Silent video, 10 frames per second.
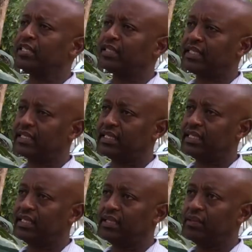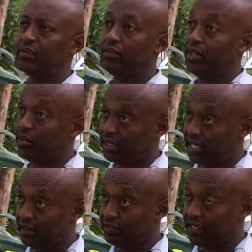Trust, with
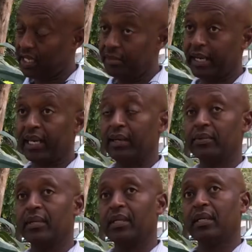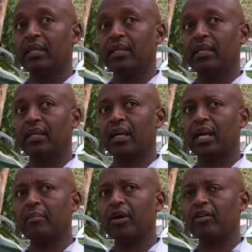yourself, Jack Makau,
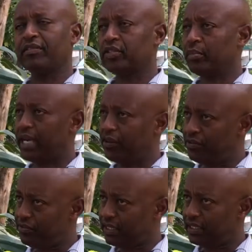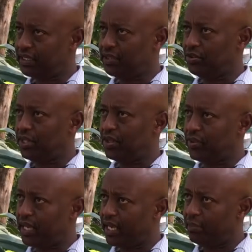coming over to my office to
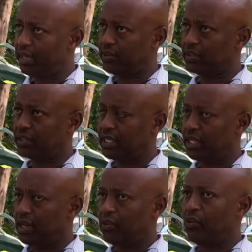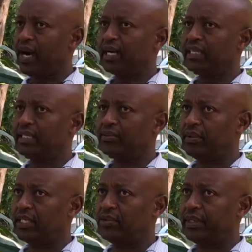inquire about work that we
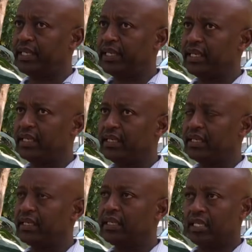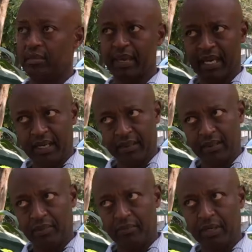were doing in Kibera,
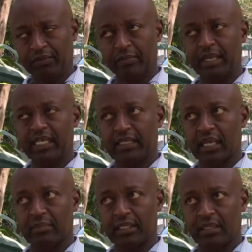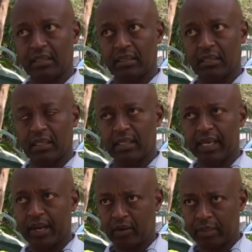one of the biggest slums in
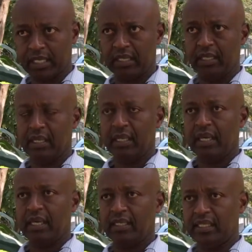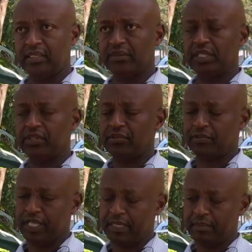Nairobi, and this region
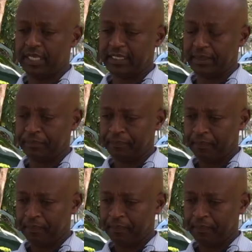for that matter.